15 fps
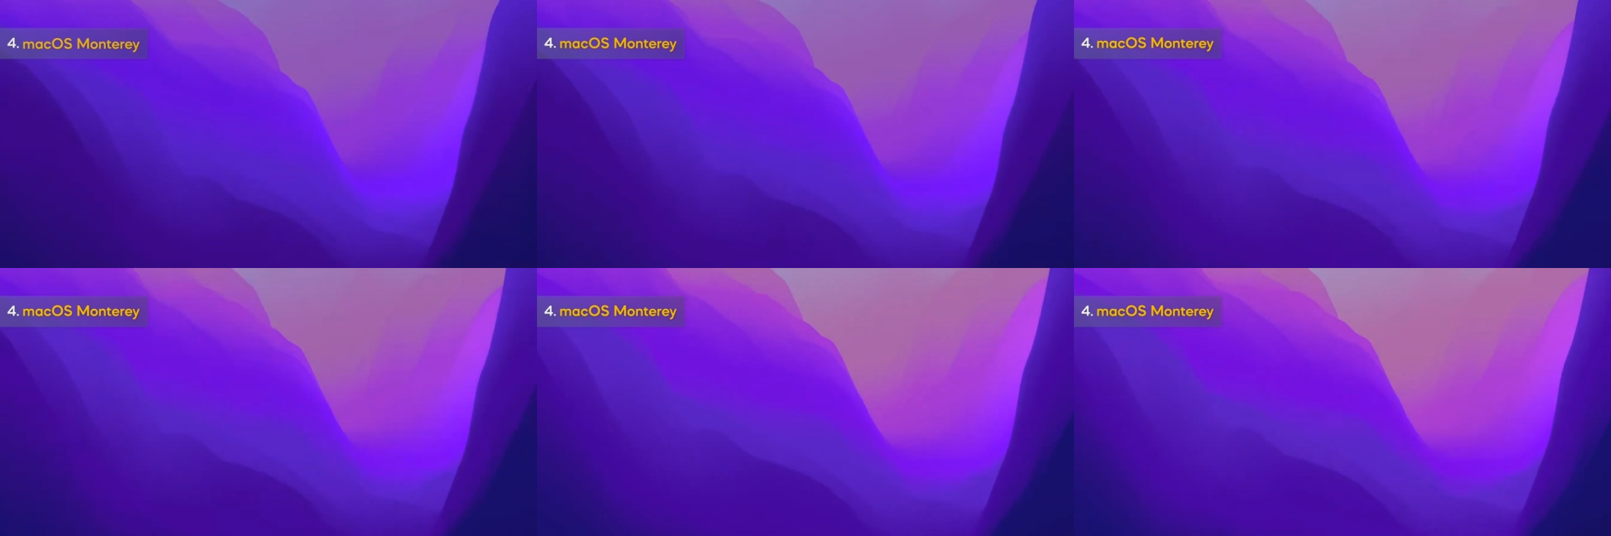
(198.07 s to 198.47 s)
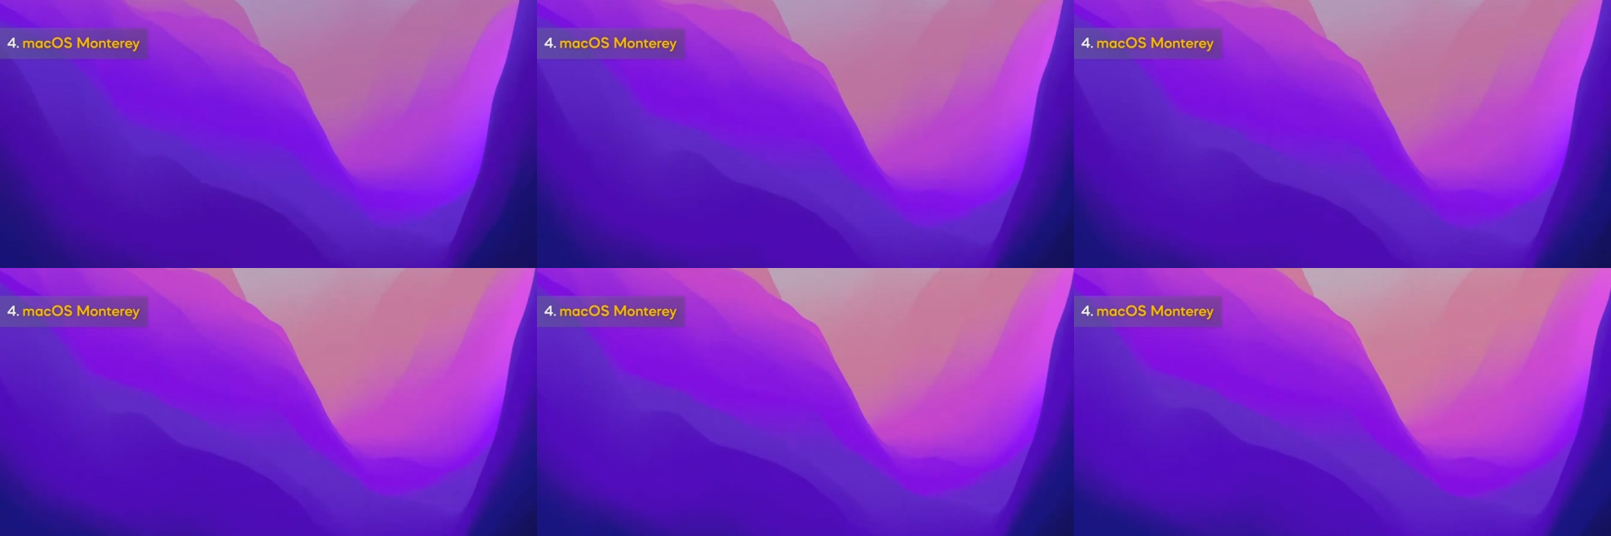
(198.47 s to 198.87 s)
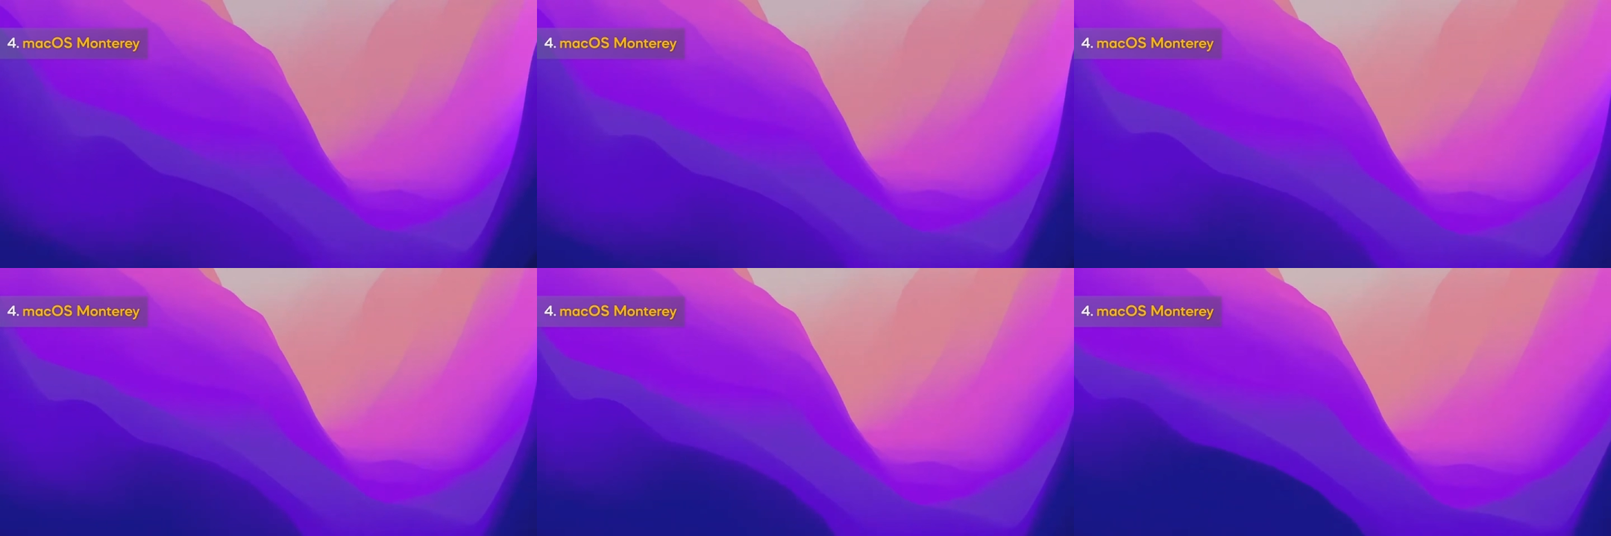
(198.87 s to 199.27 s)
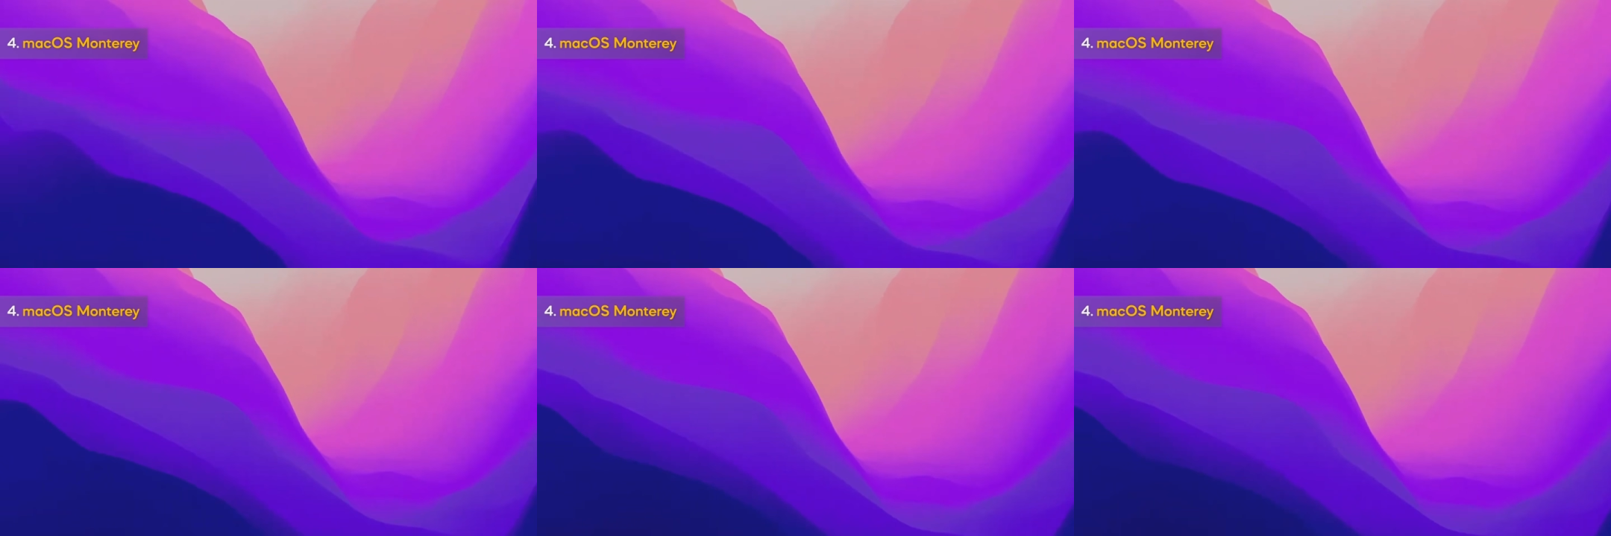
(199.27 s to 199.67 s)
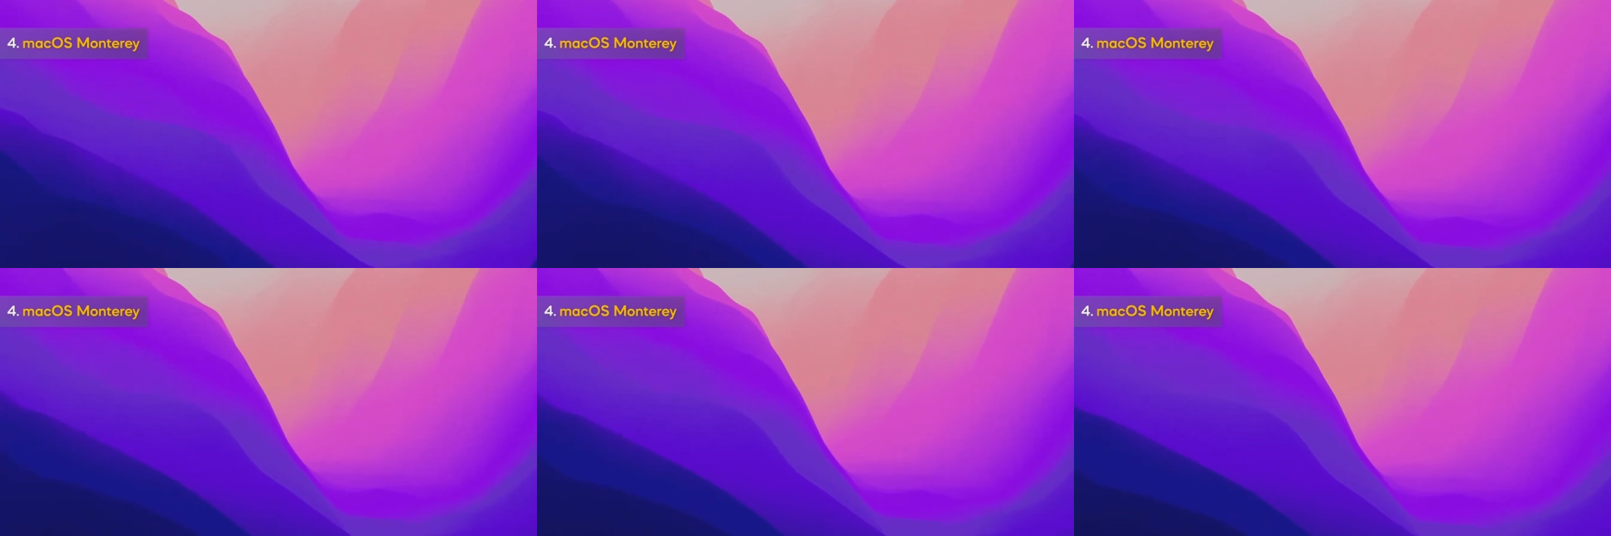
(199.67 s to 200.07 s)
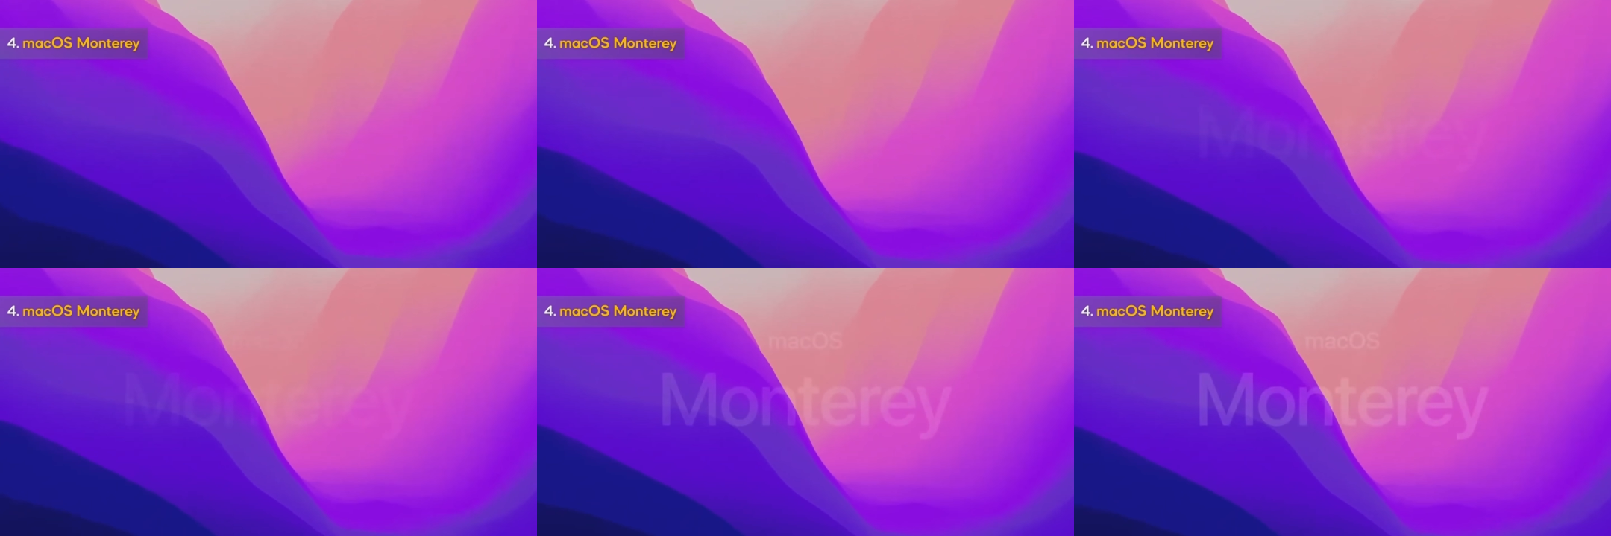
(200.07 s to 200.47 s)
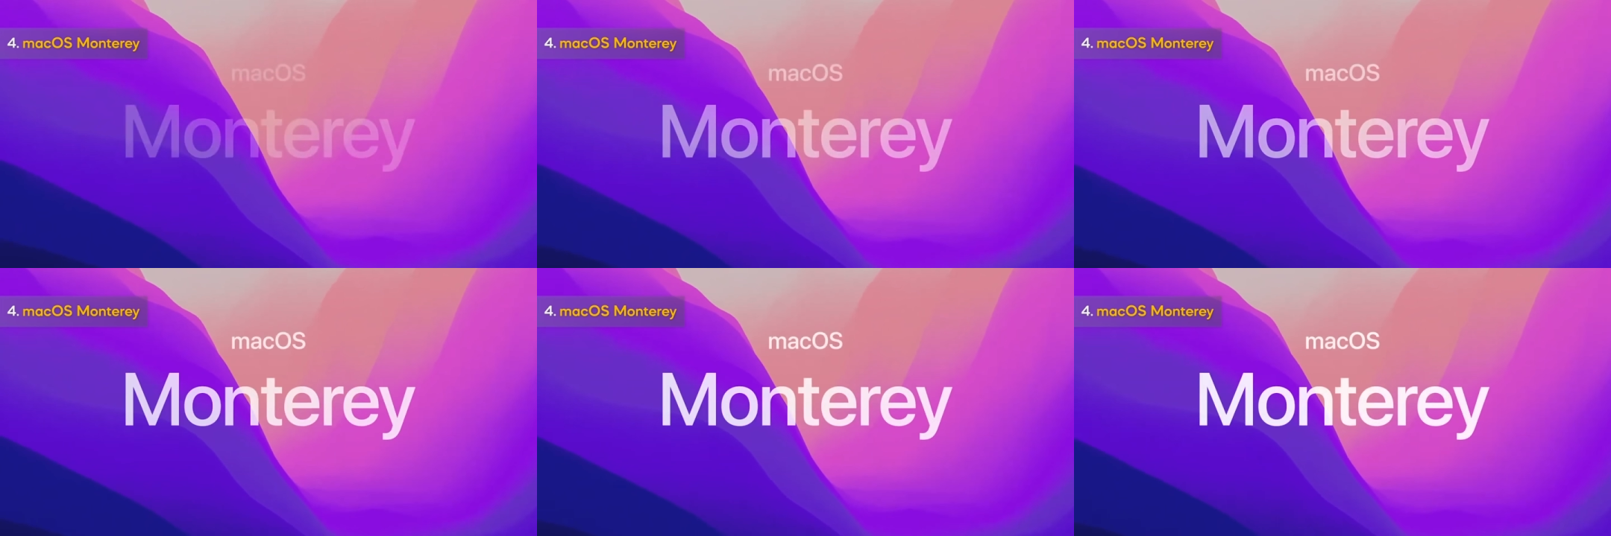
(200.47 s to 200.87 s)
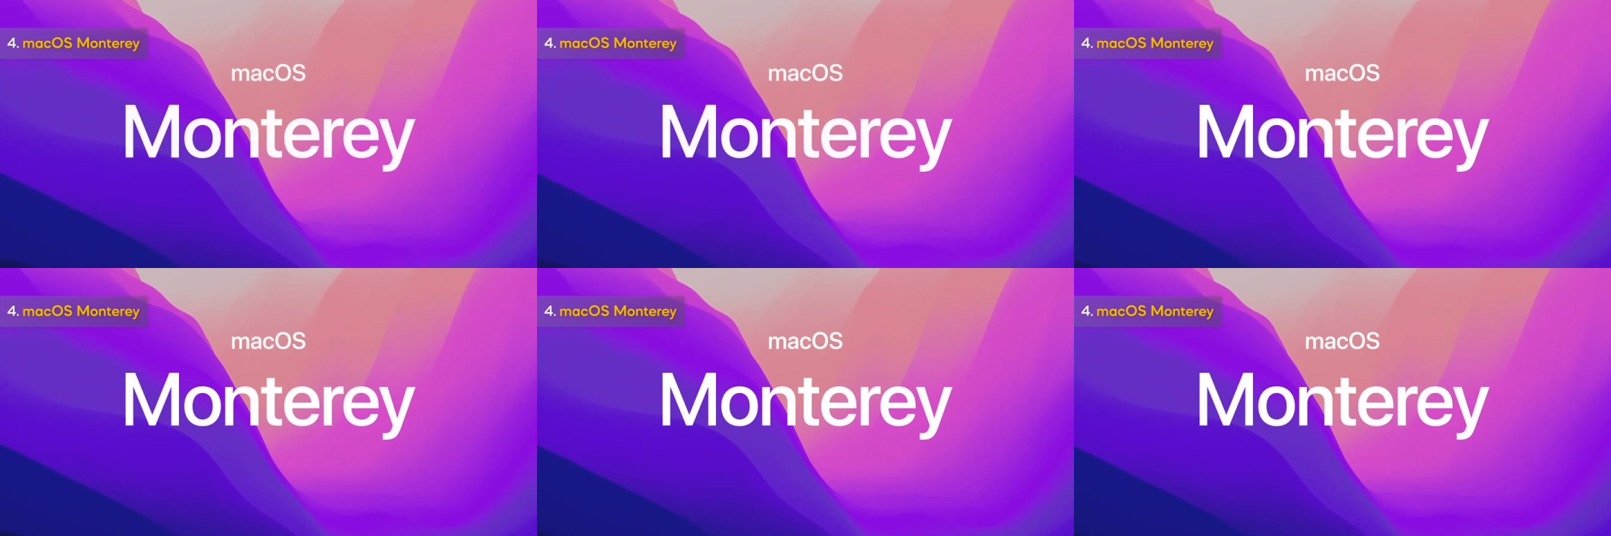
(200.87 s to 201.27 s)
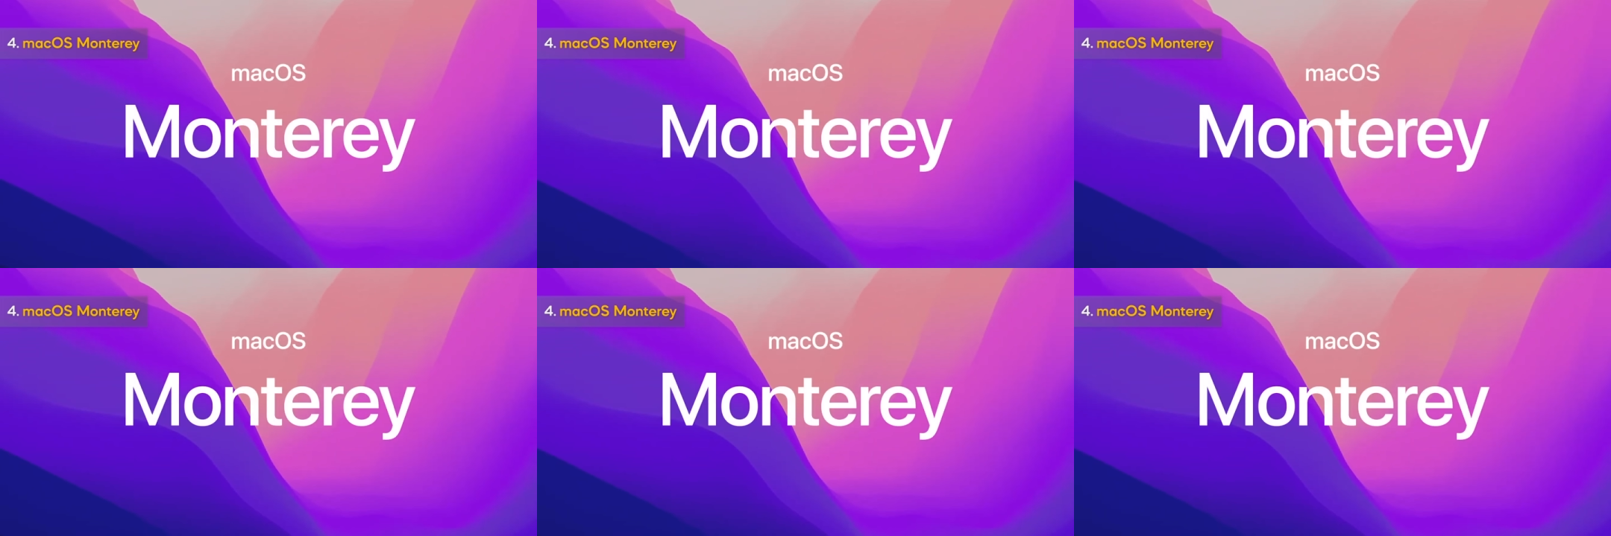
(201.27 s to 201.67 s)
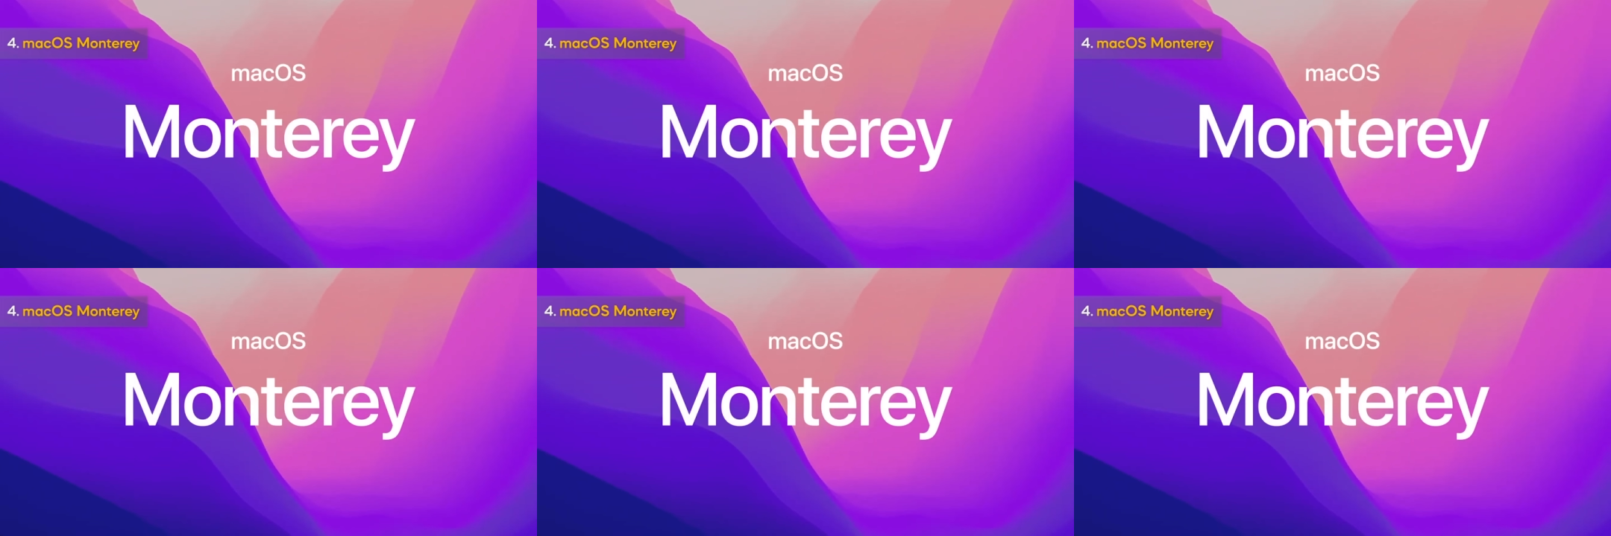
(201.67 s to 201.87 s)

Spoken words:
Nobody's mouth can be seen.